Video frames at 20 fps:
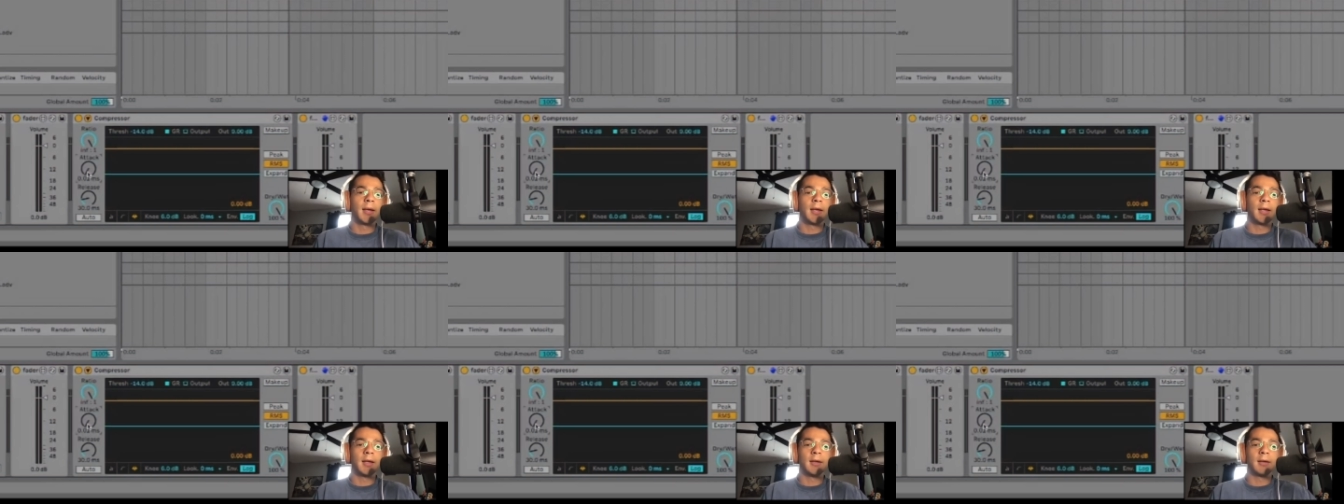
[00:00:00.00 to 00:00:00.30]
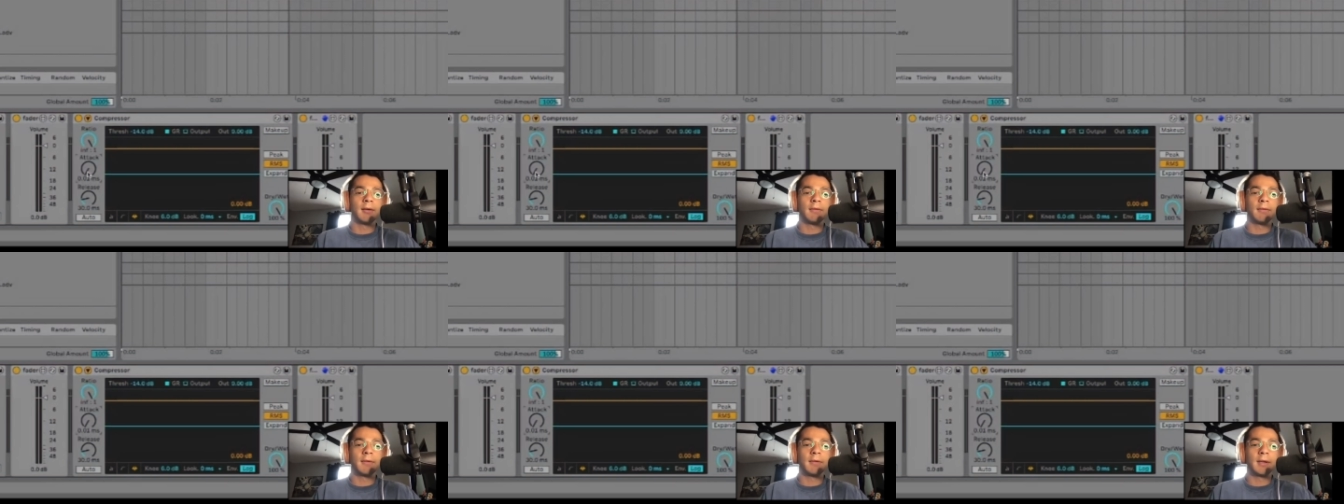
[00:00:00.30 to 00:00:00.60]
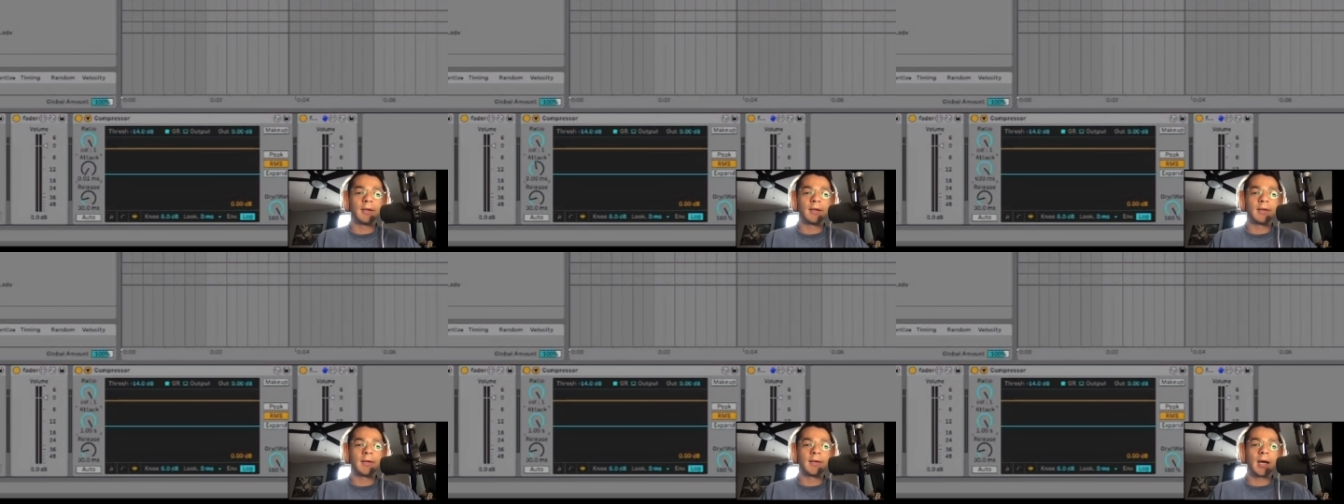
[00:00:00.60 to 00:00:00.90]
If
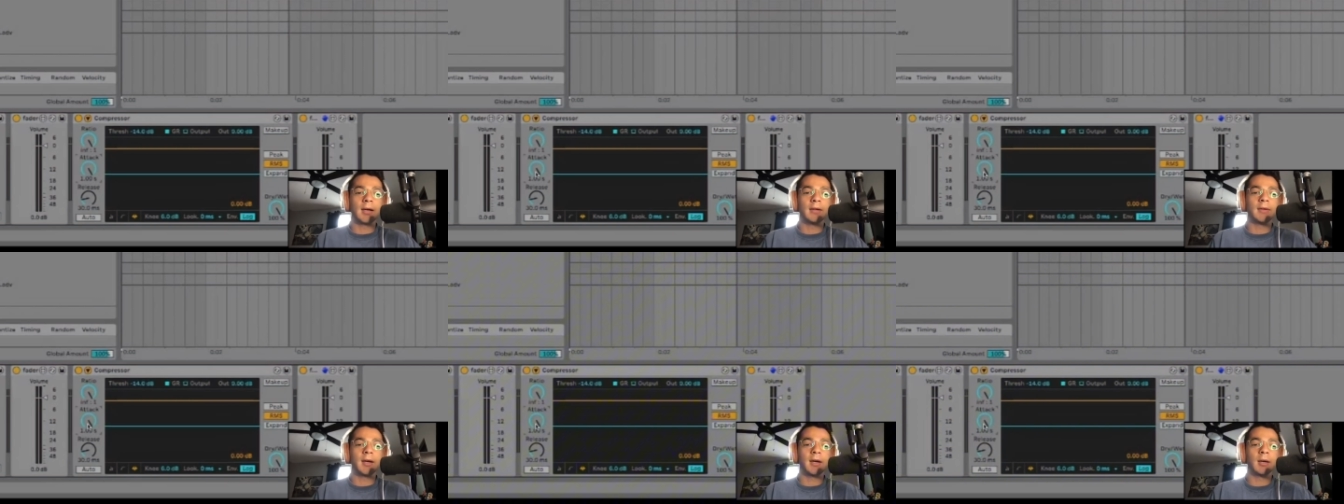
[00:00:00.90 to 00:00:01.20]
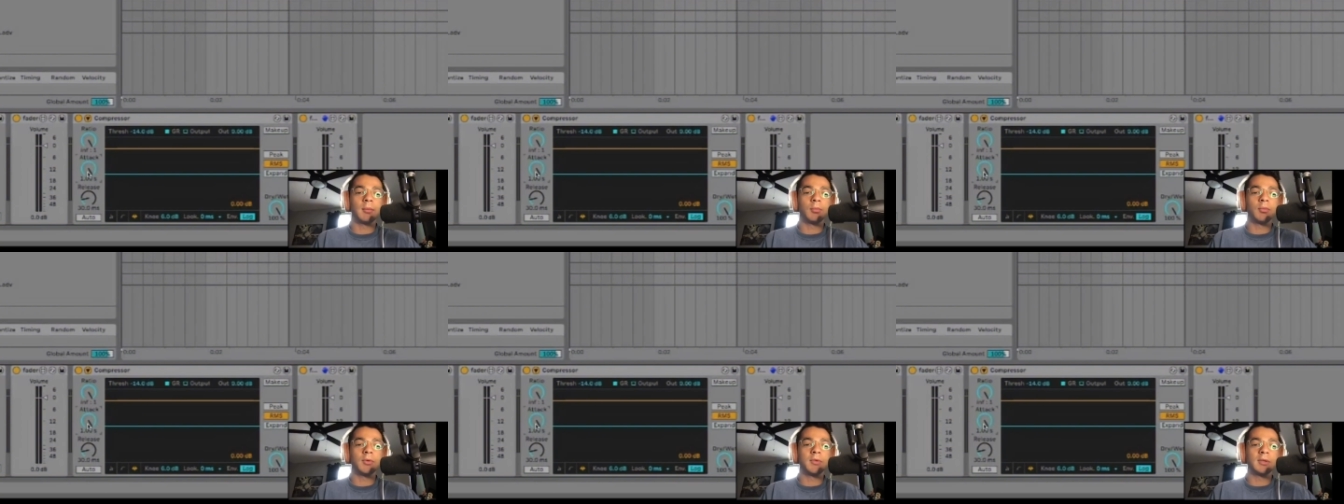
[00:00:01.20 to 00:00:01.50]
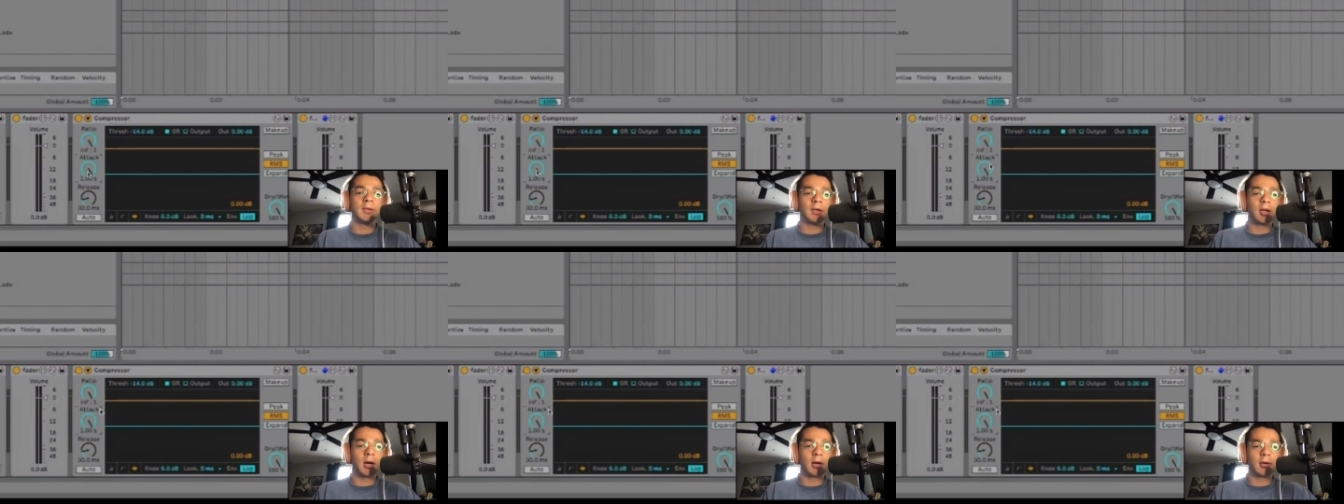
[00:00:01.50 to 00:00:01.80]
the attack time
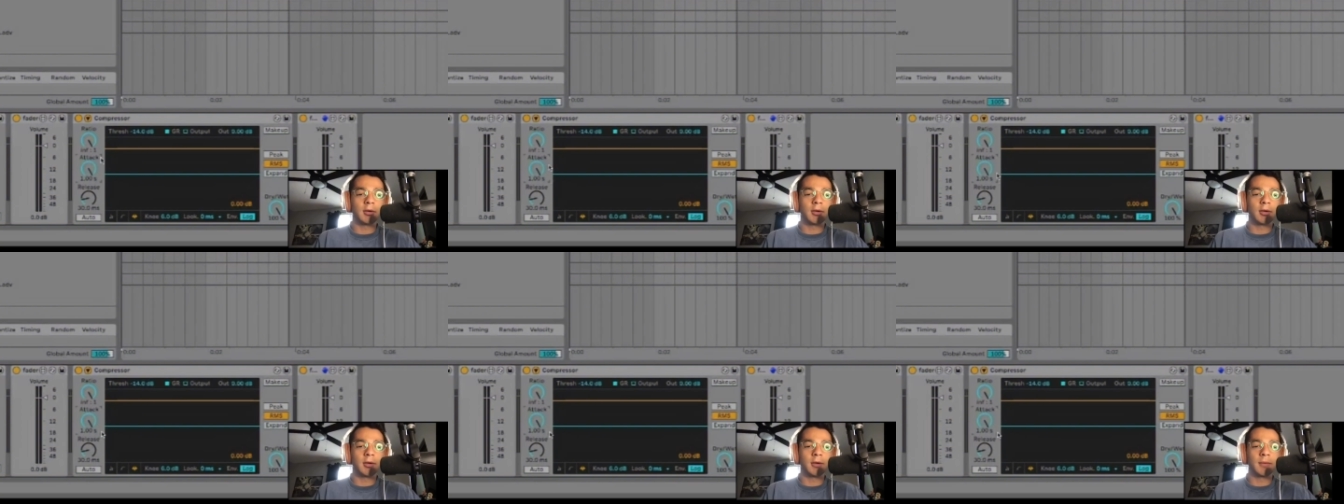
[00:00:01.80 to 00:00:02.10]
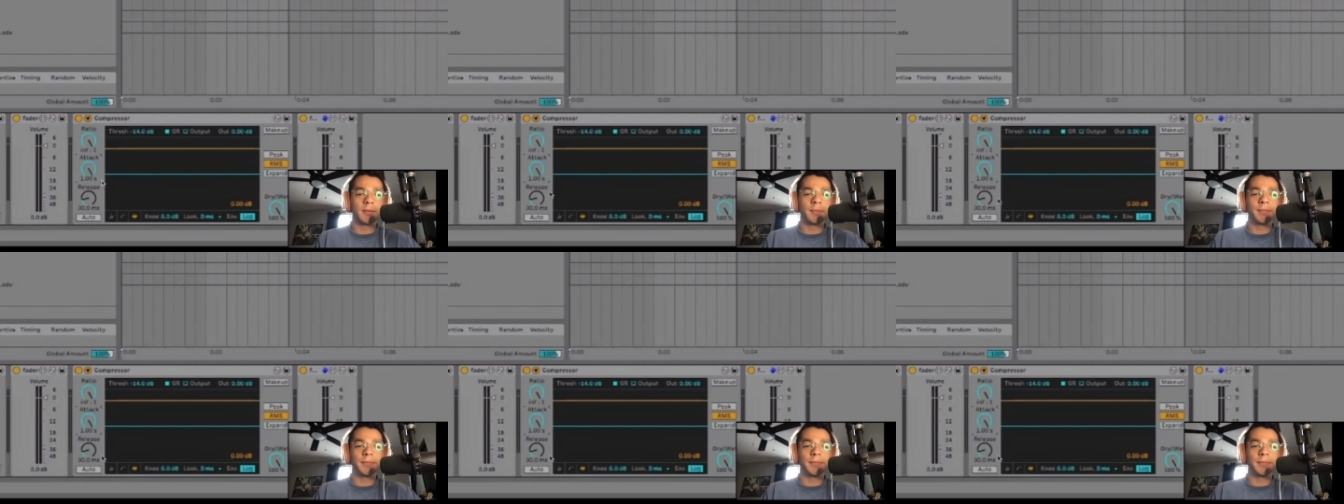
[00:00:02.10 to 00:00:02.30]
was longer,